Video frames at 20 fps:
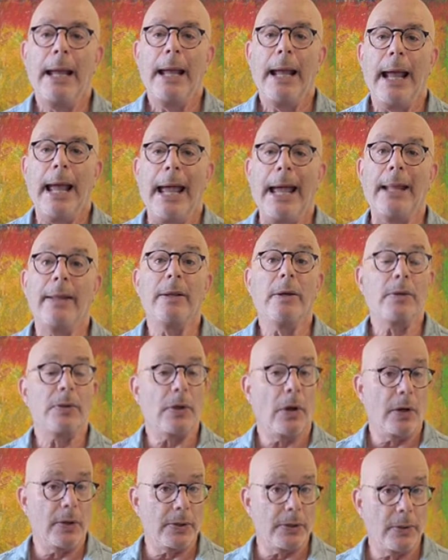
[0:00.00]
And there's
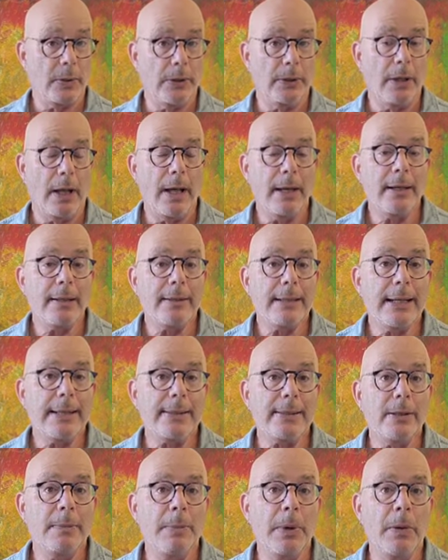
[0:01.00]
also a lot of
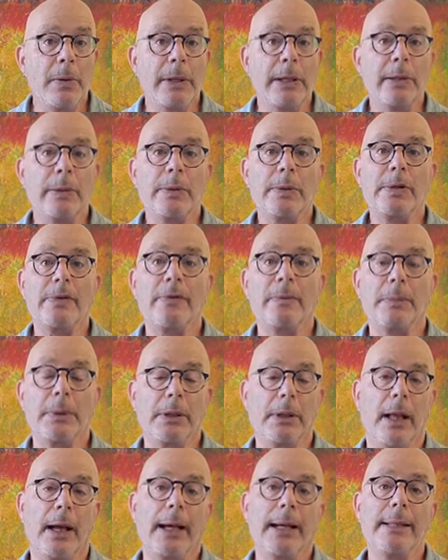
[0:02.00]
testimonials from
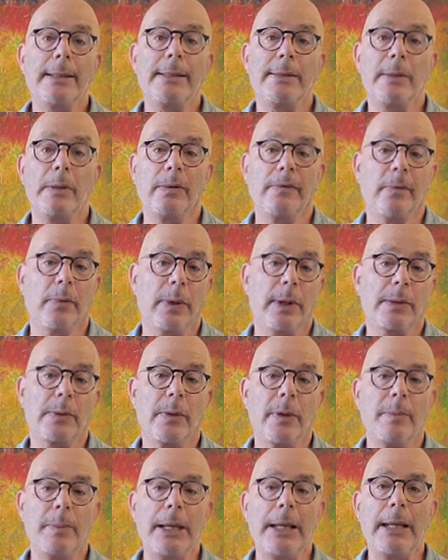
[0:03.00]
clients who've worked
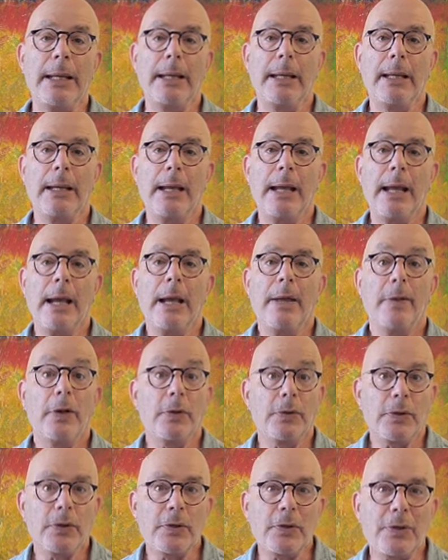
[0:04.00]
with me.
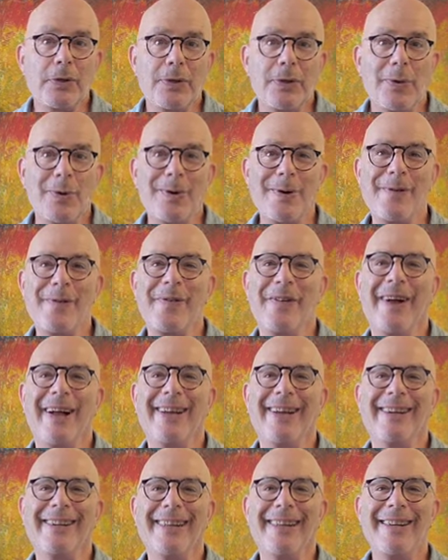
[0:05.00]
There's a store
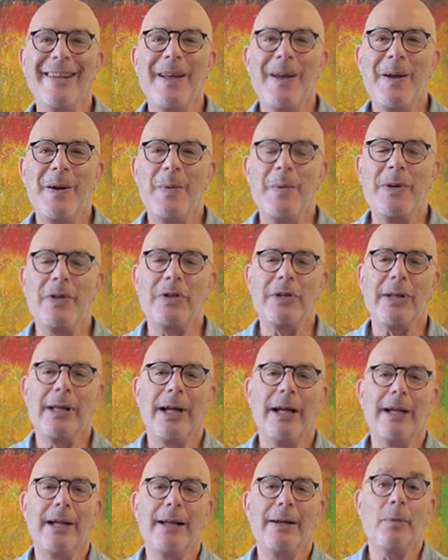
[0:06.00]
finally, which
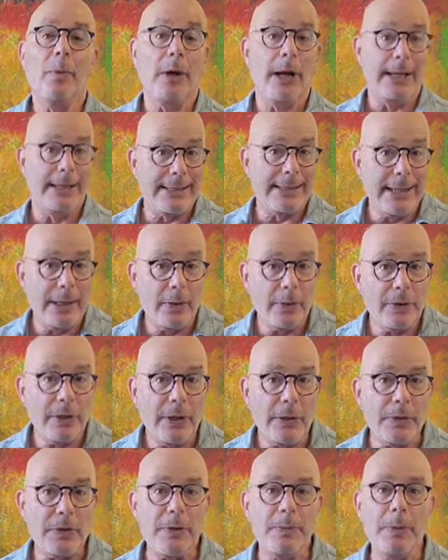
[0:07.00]
uh, where I sell
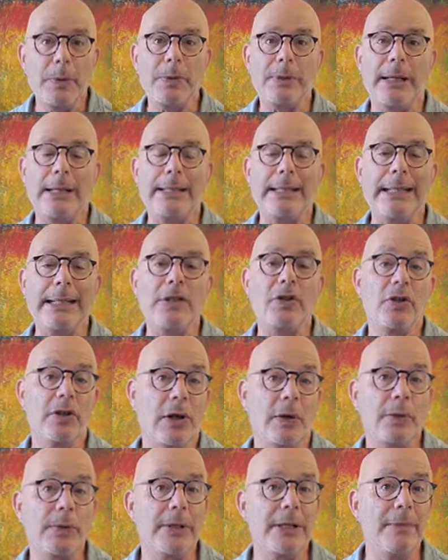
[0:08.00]
dulcimers. I teach
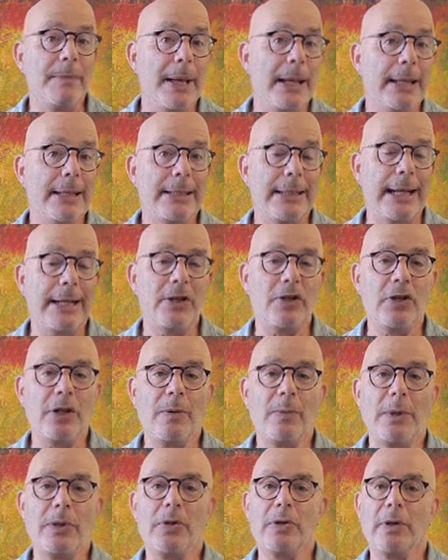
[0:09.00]

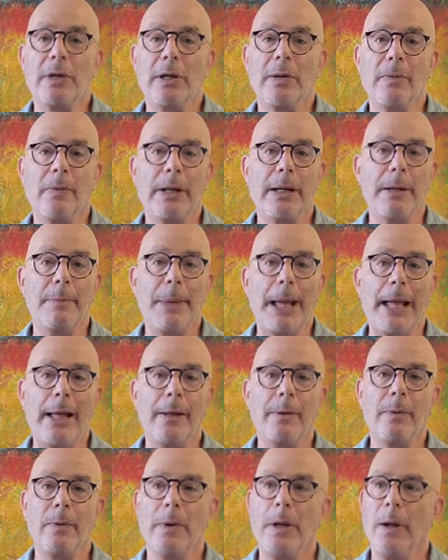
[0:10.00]
dulcimeditation, which you can read
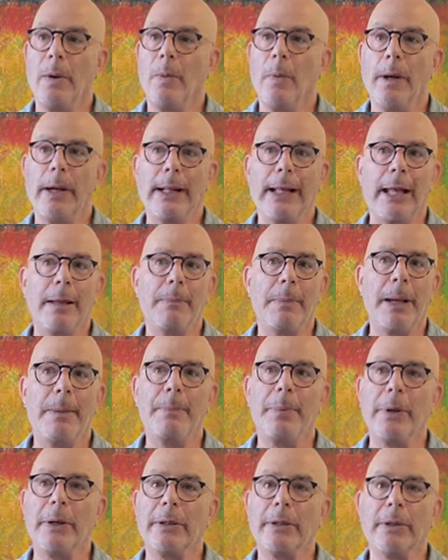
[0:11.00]
about, where to get my
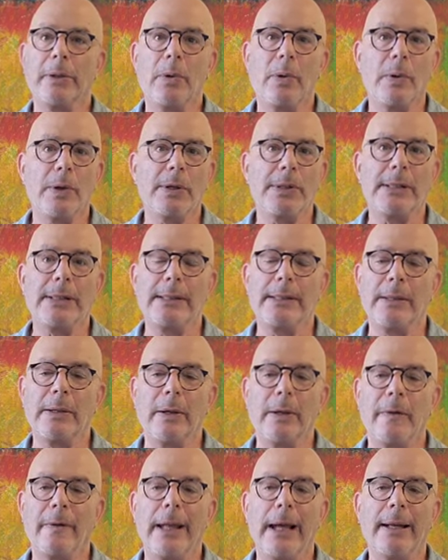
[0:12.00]
book, courses, and
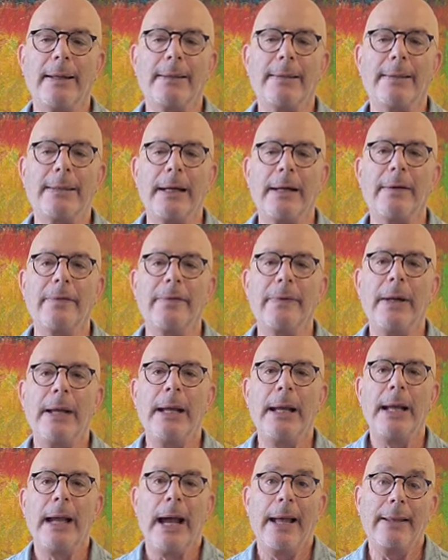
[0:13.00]
all that stuff.
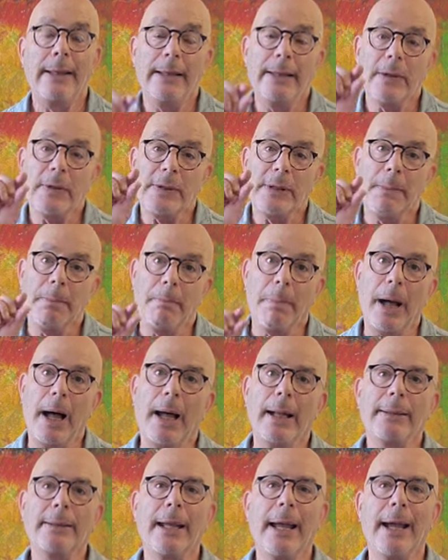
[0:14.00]
And then there's some
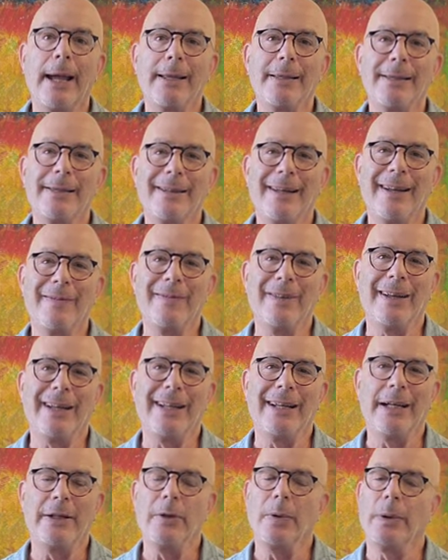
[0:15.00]
podcasts that I've
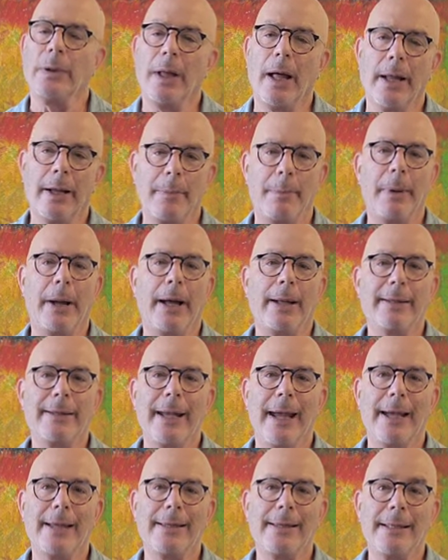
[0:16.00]
done. I do a lot of
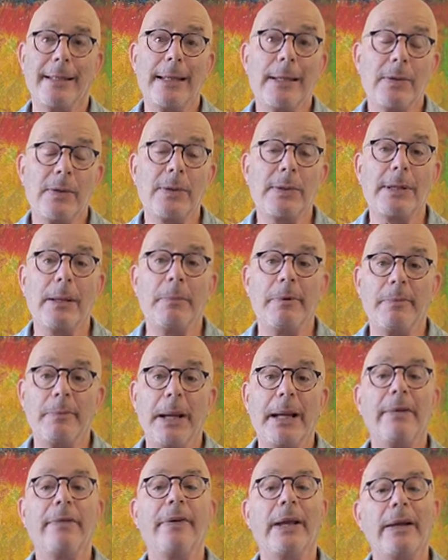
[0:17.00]
podcasts, and these are some of
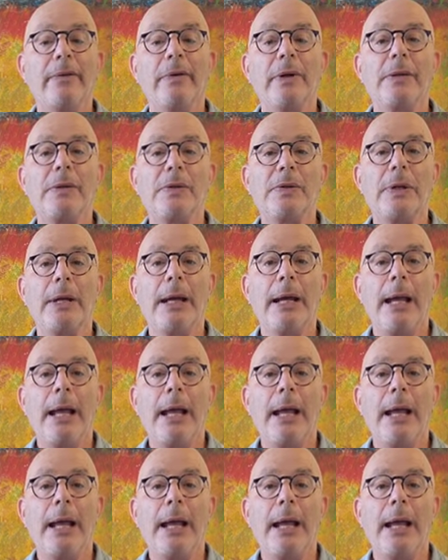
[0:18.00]
my favorites.